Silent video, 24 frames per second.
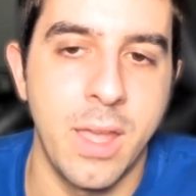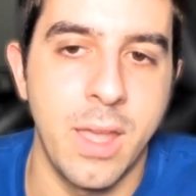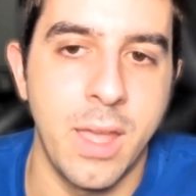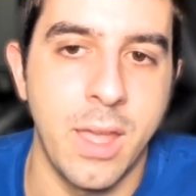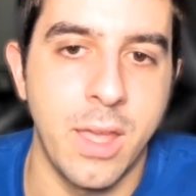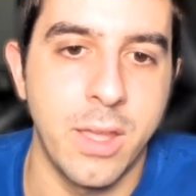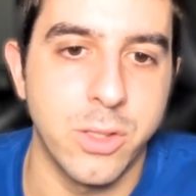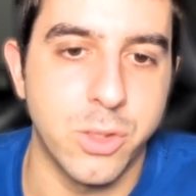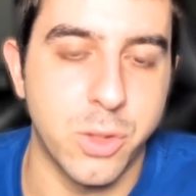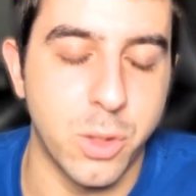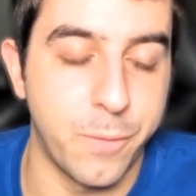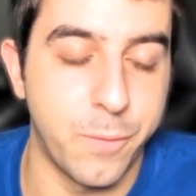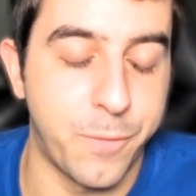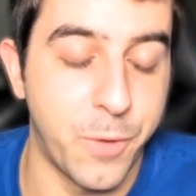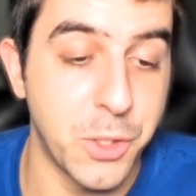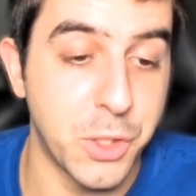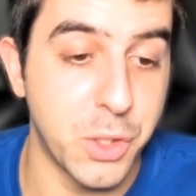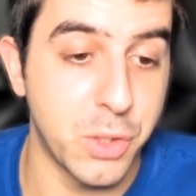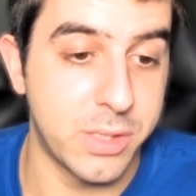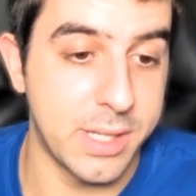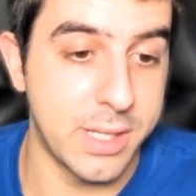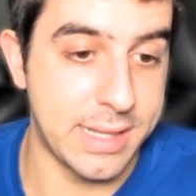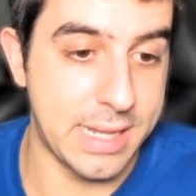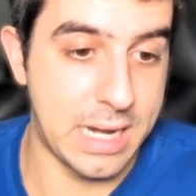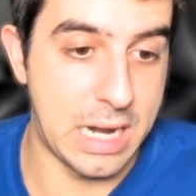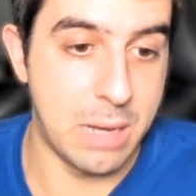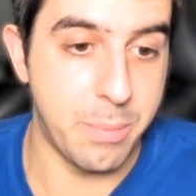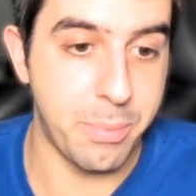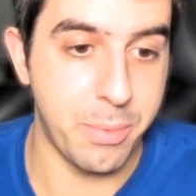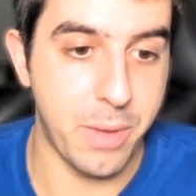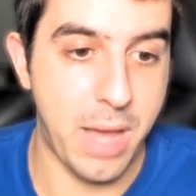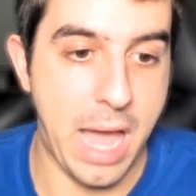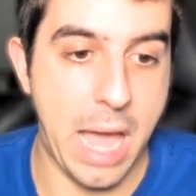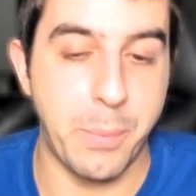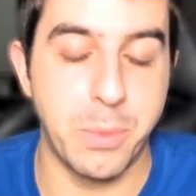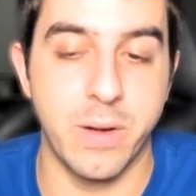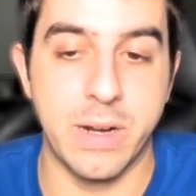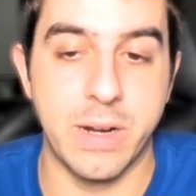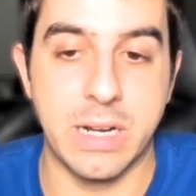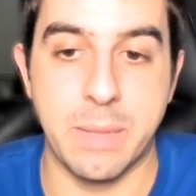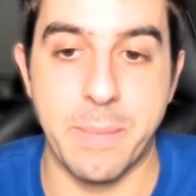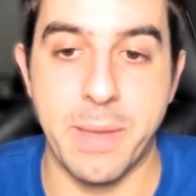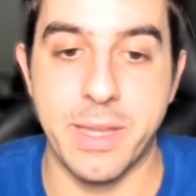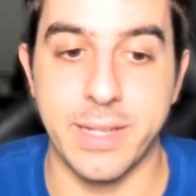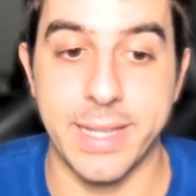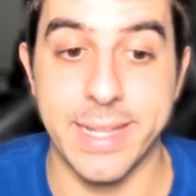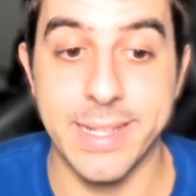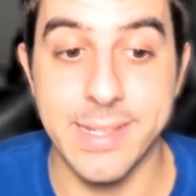So first you set that up. I would
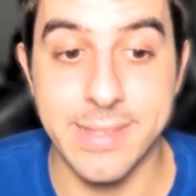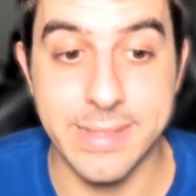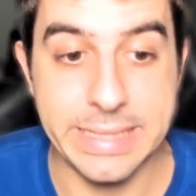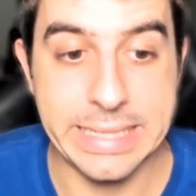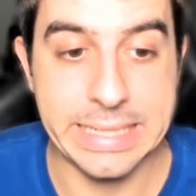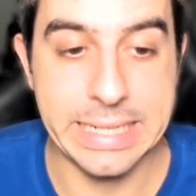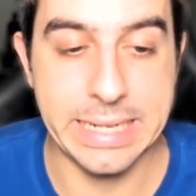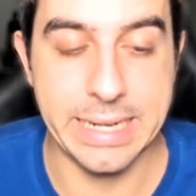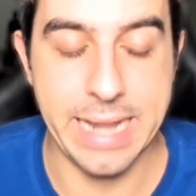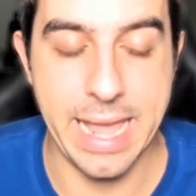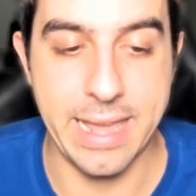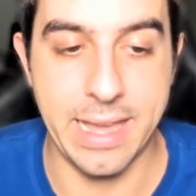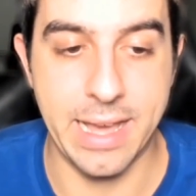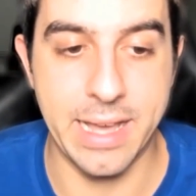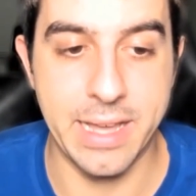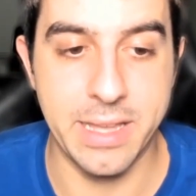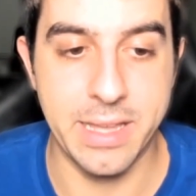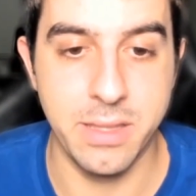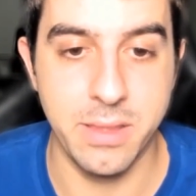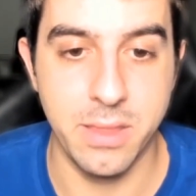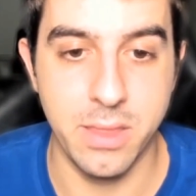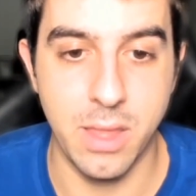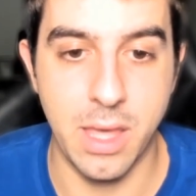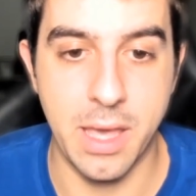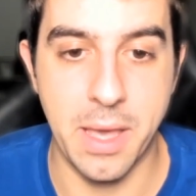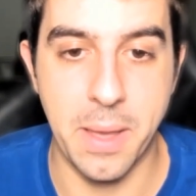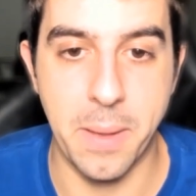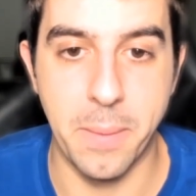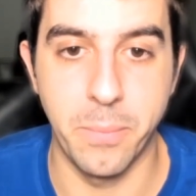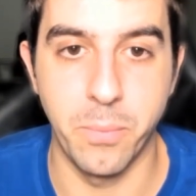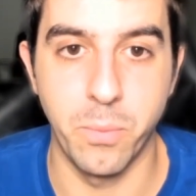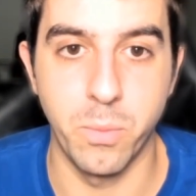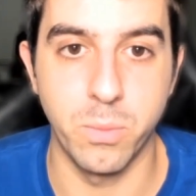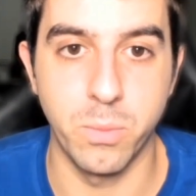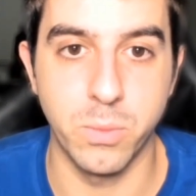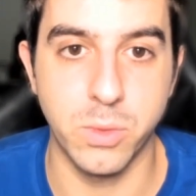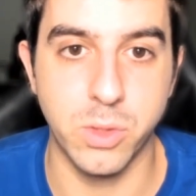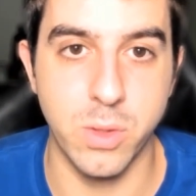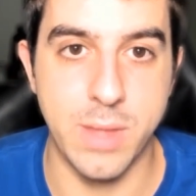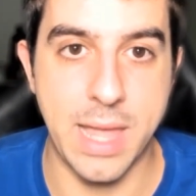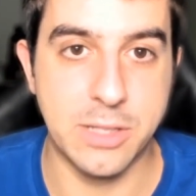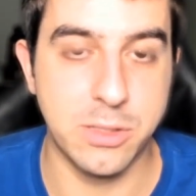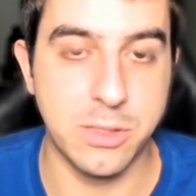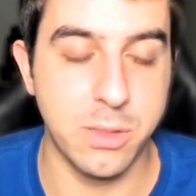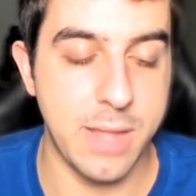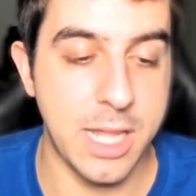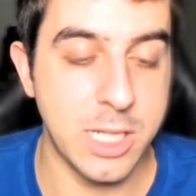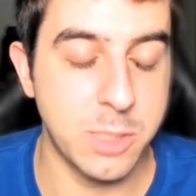recommend instantly.ai. So
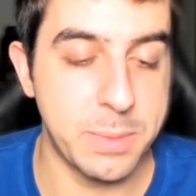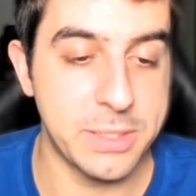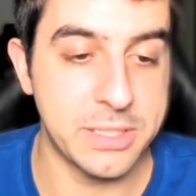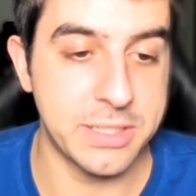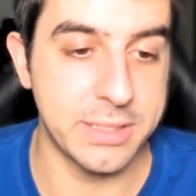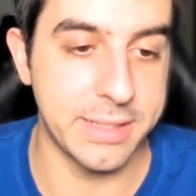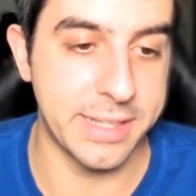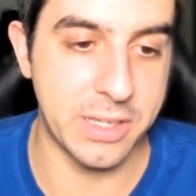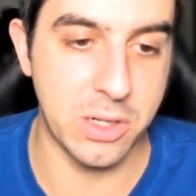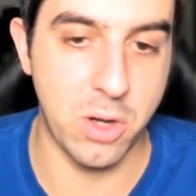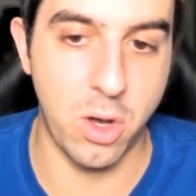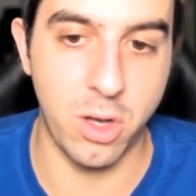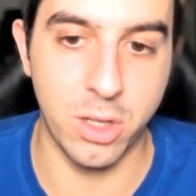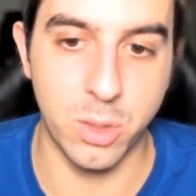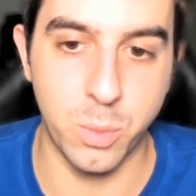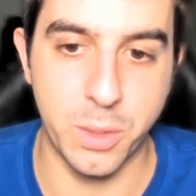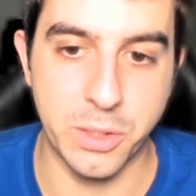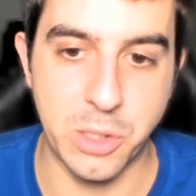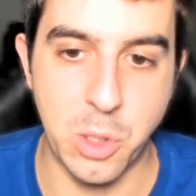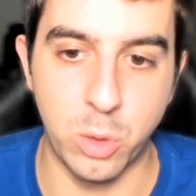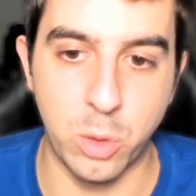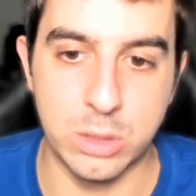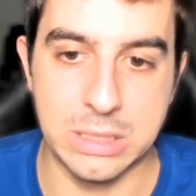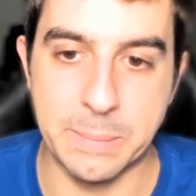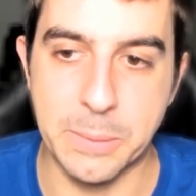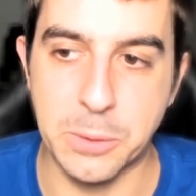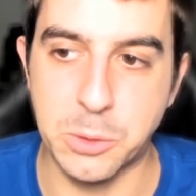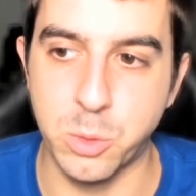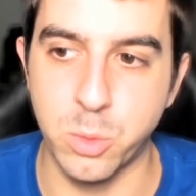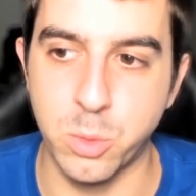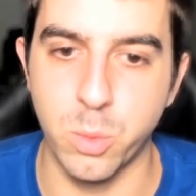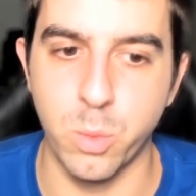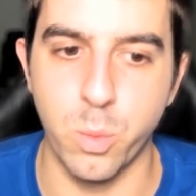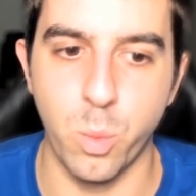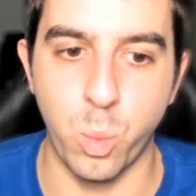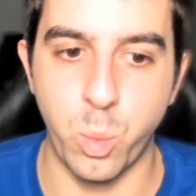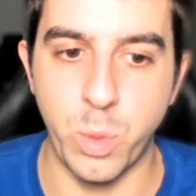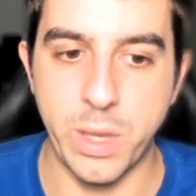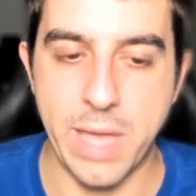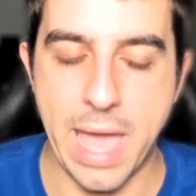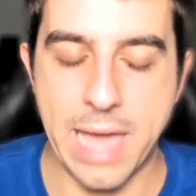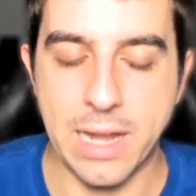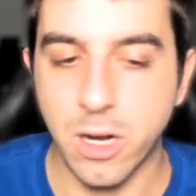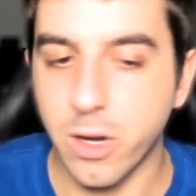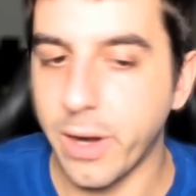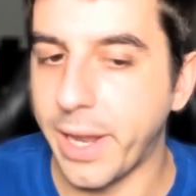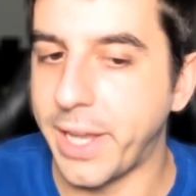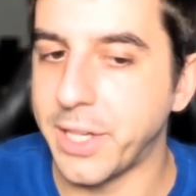that's basically like an all-in-one cold email tool. At
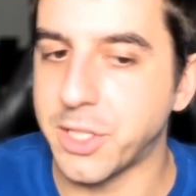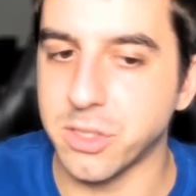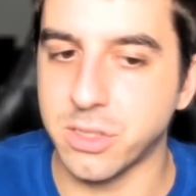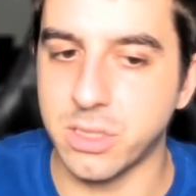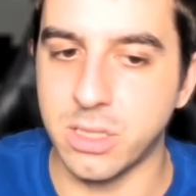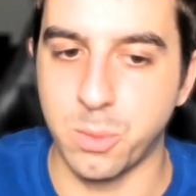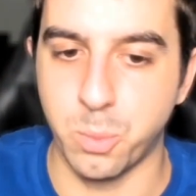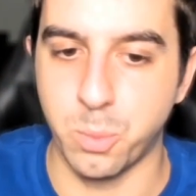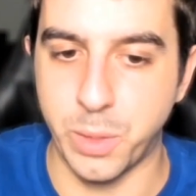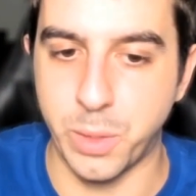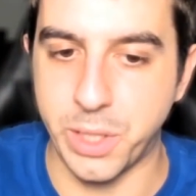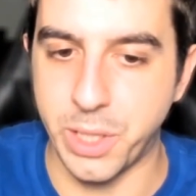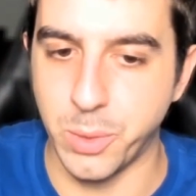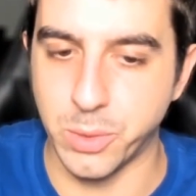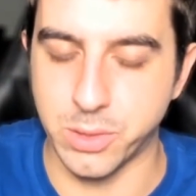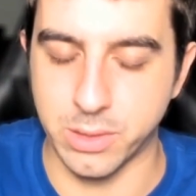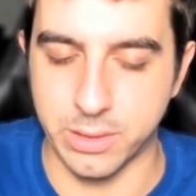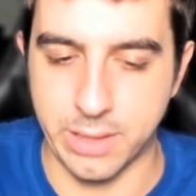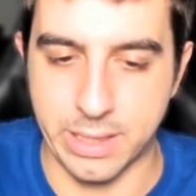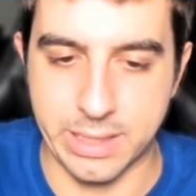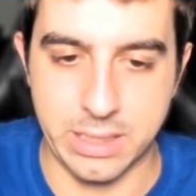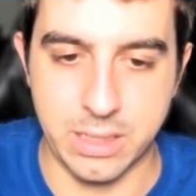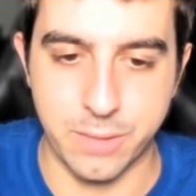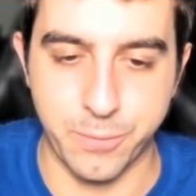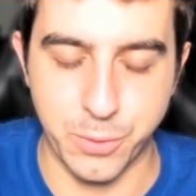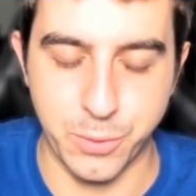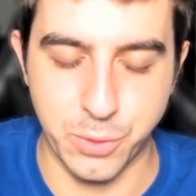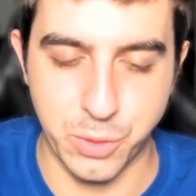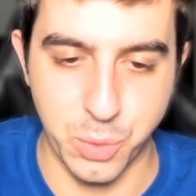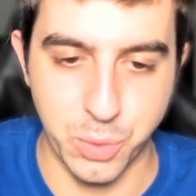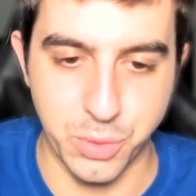our agency, we use a lot of different tools